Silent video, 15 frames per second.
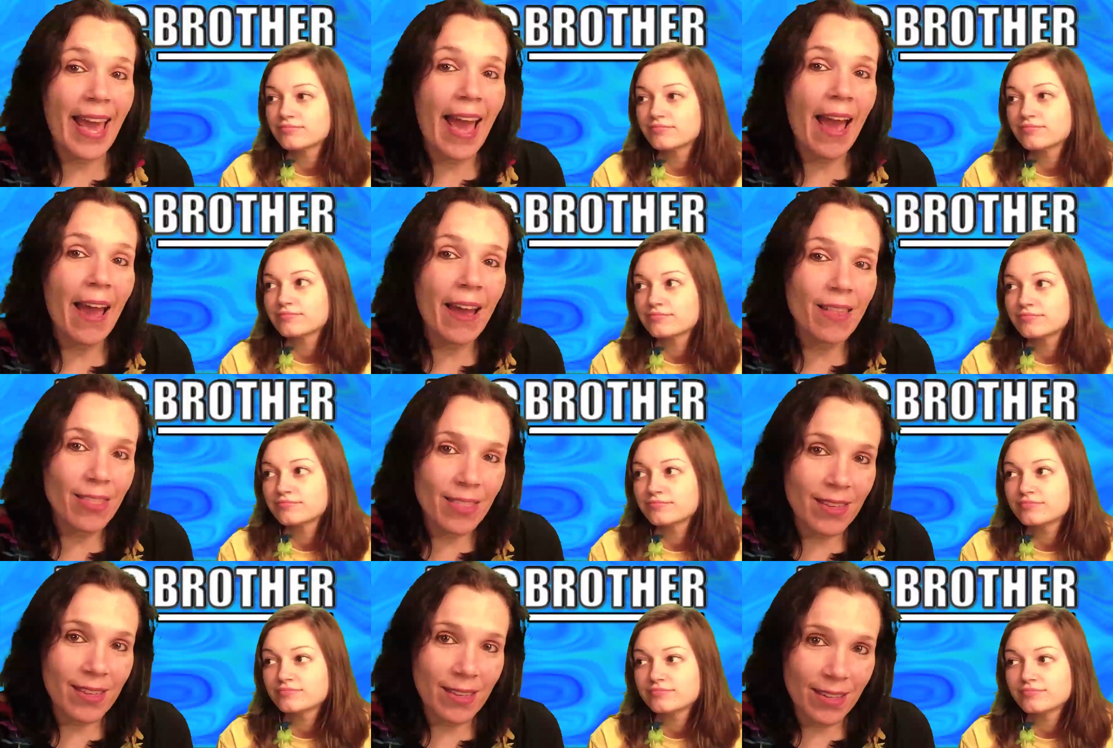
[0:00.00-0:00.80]

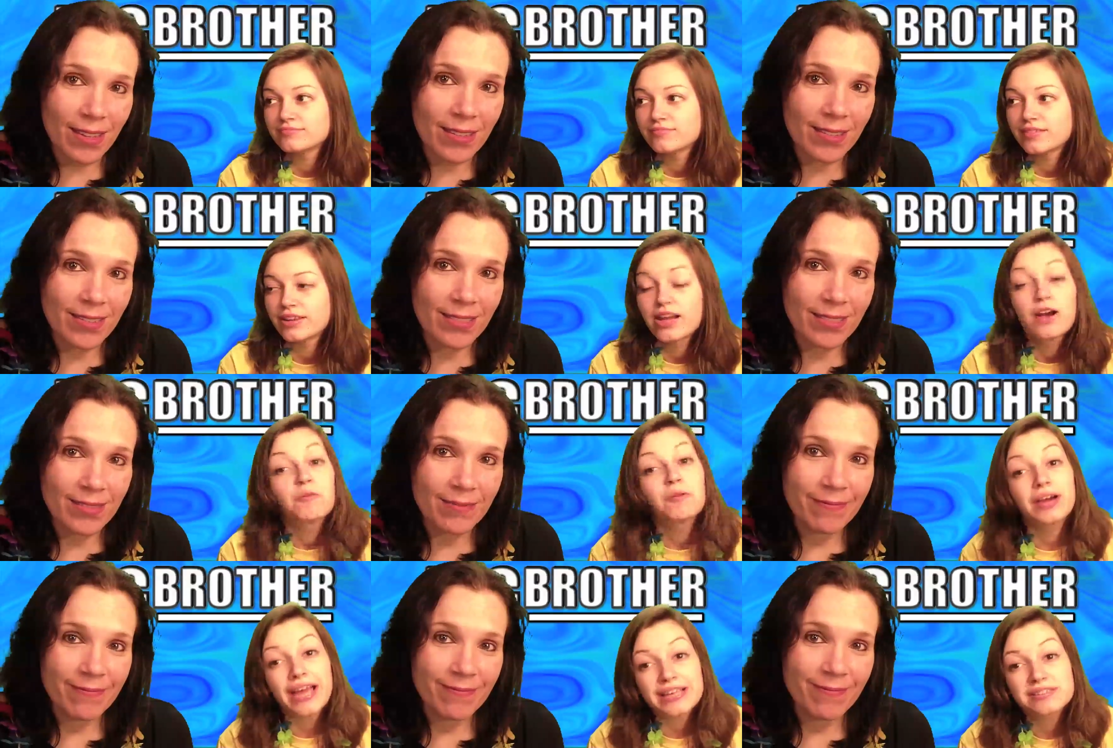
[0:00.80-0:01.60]
Speaker 1: Kathy.
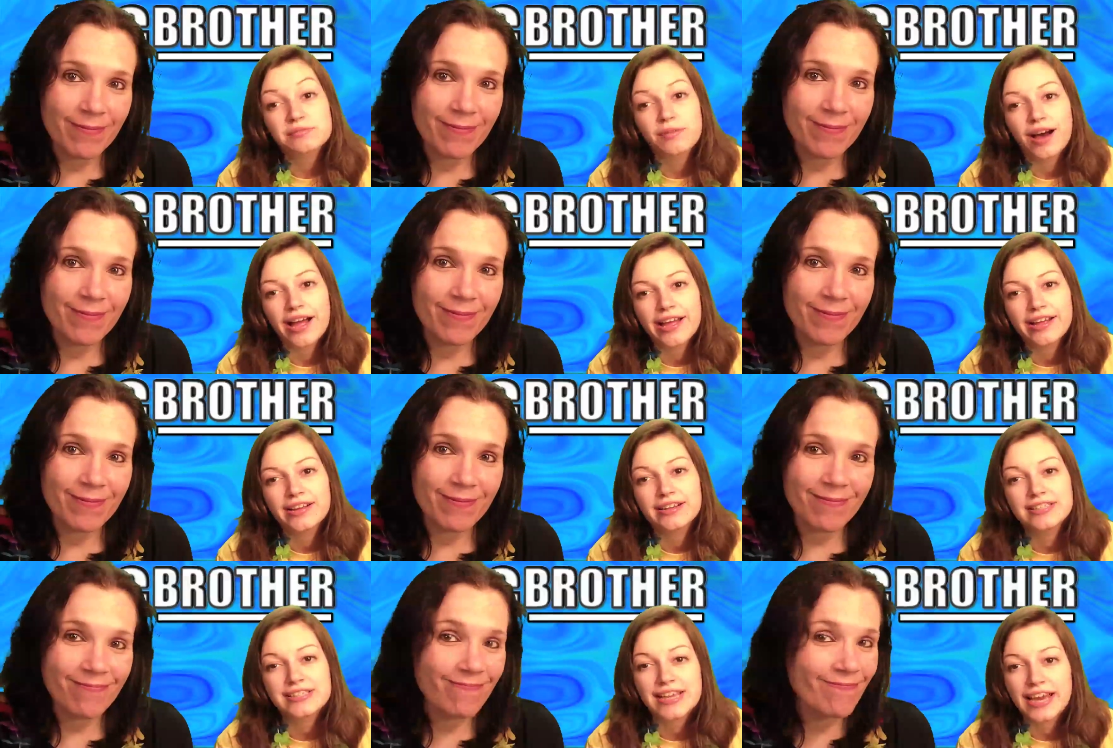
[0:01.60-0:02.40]
Speaker 2: Well, guess what?
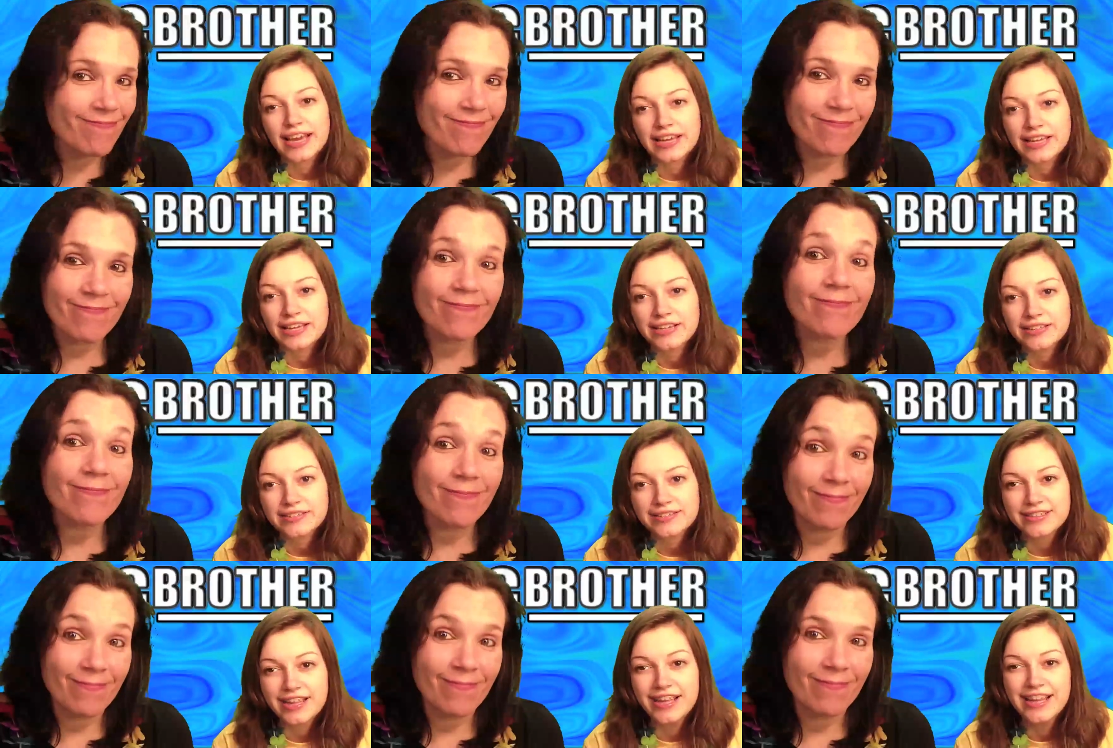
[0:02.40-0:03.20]
It's Annie.
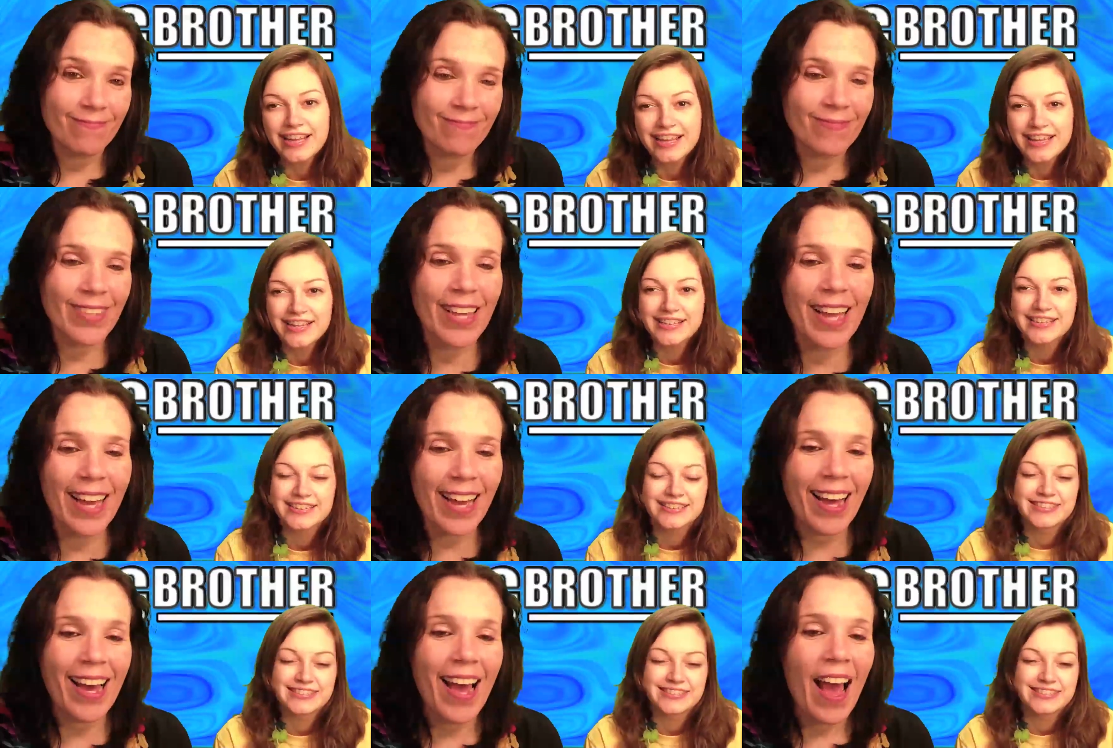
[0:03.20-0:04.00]

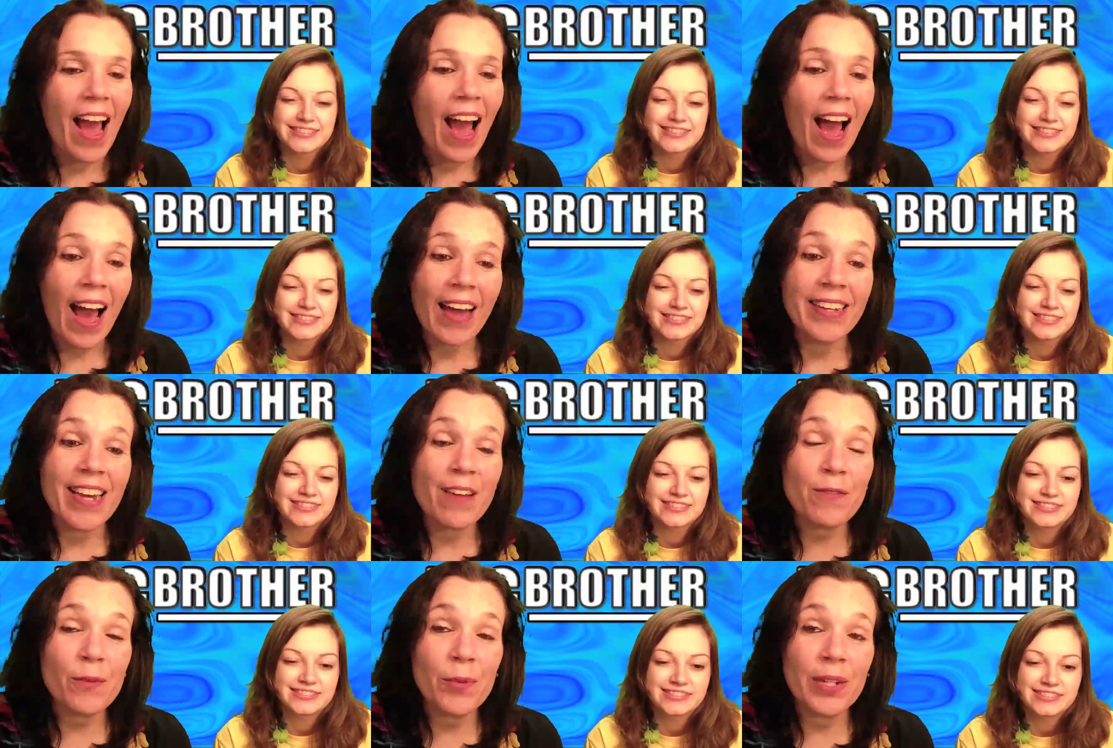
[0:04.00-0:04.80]
Speaker 1: I
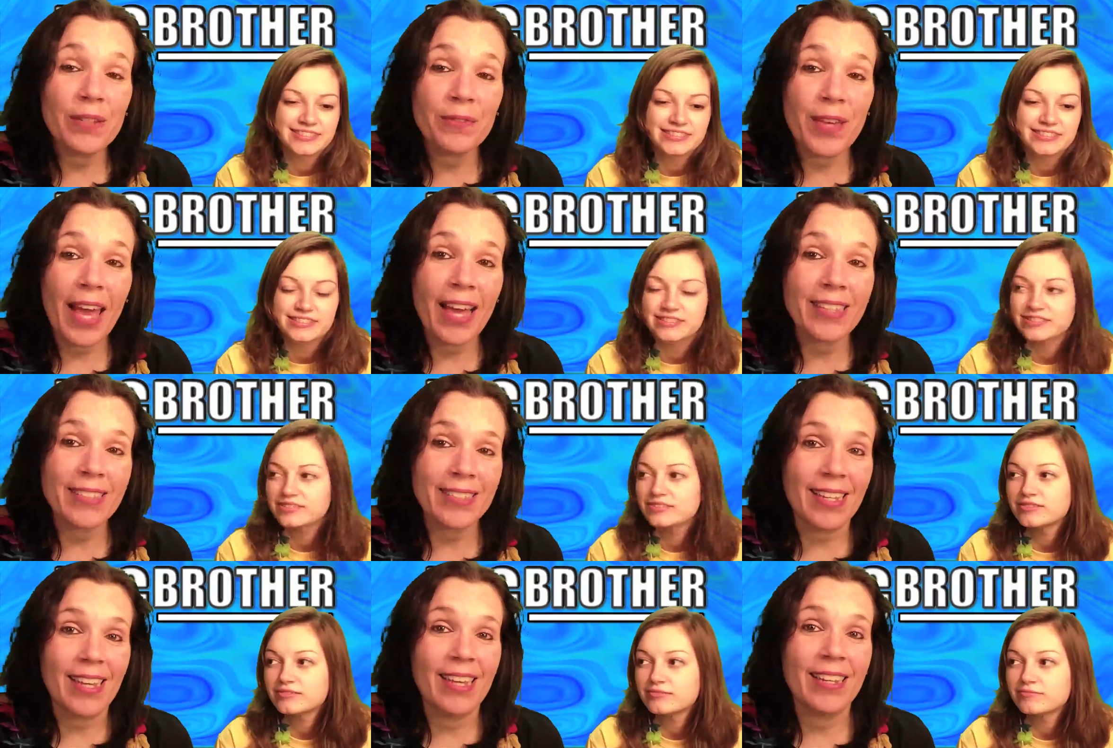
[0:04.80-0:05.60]
never would have
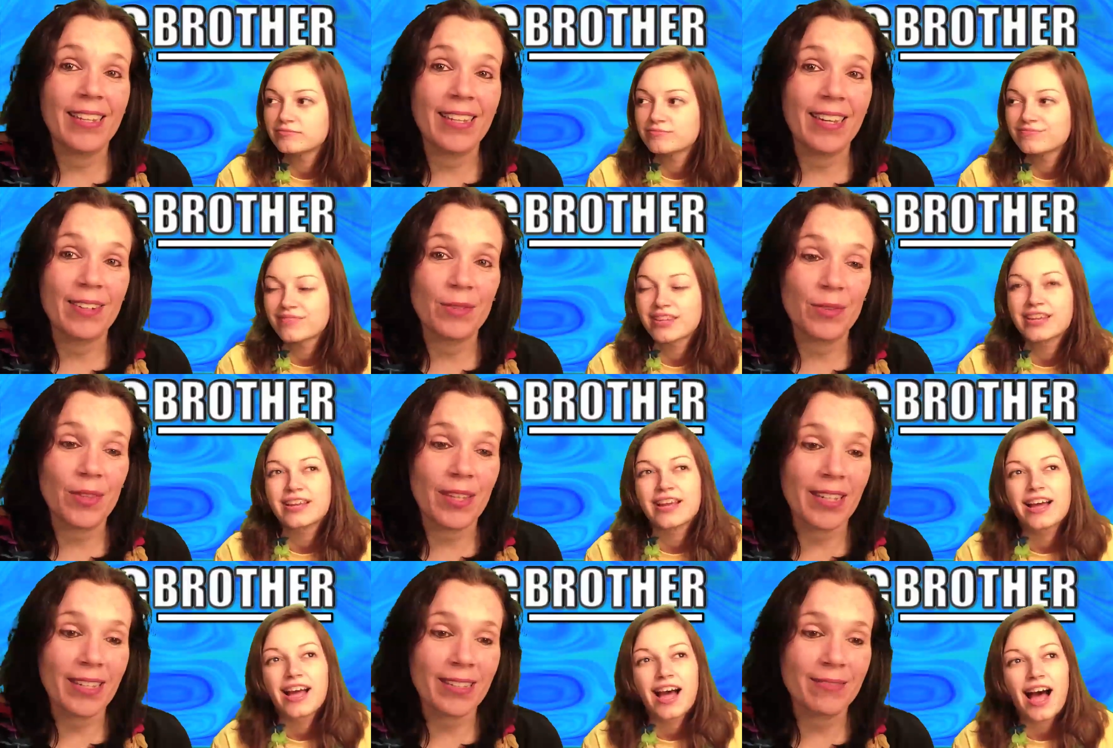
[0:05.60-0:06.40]
guessed Annie, I don't
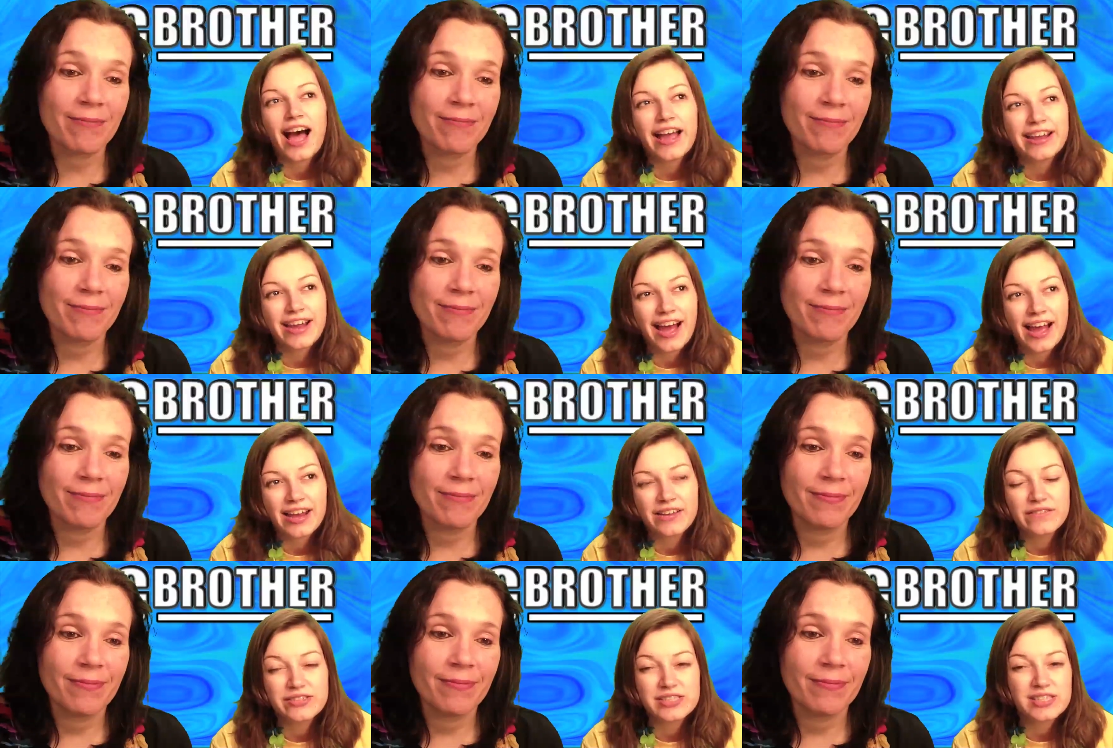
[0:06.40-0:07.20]
think.
Speaker 2: I kind of